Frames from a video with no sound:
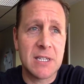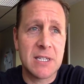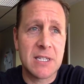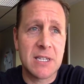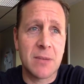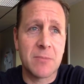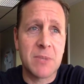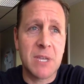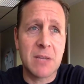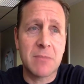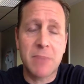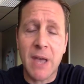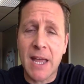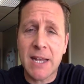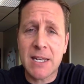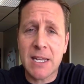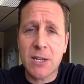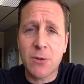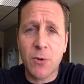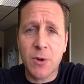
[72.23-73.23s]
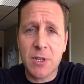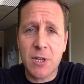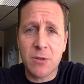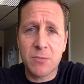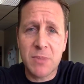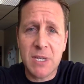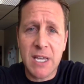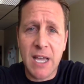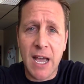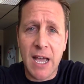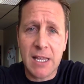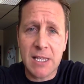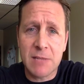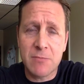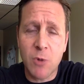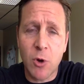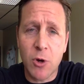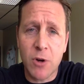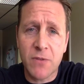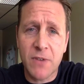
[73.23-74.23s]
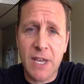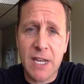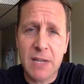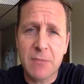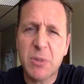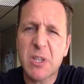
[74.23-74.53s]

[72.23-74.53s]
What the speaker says: something pending where they'll be highly motivated,